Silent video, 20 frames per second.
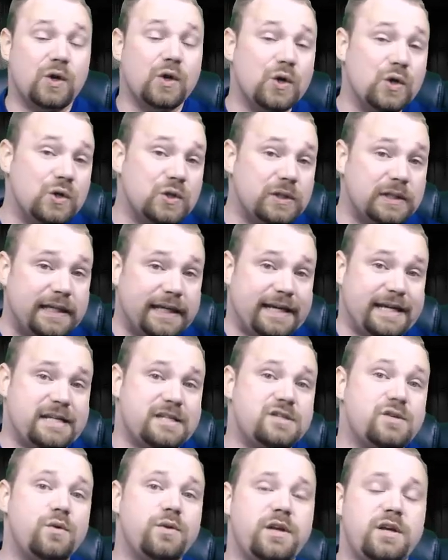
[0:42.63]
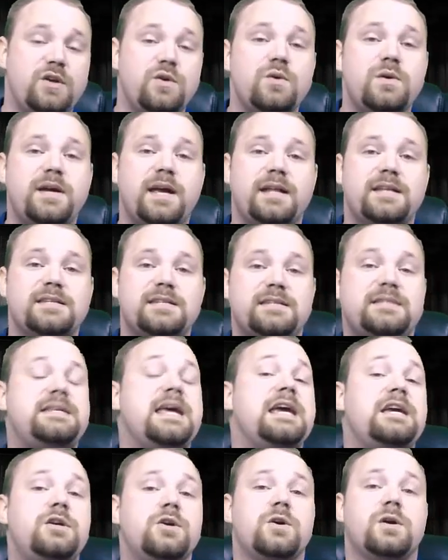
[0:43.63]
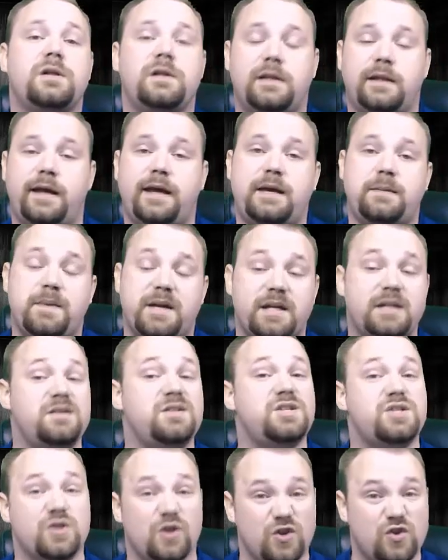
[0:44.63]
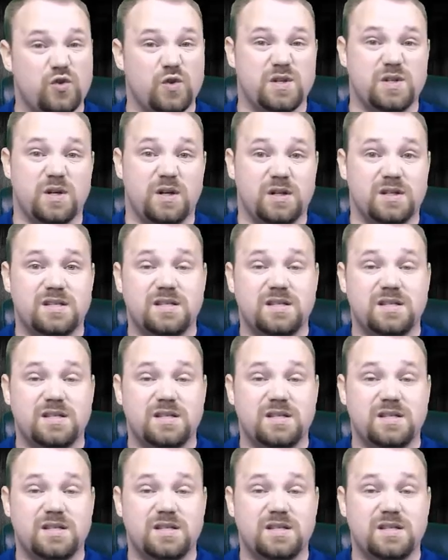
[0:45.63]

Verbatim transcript: early so that you can stake your claim in search results,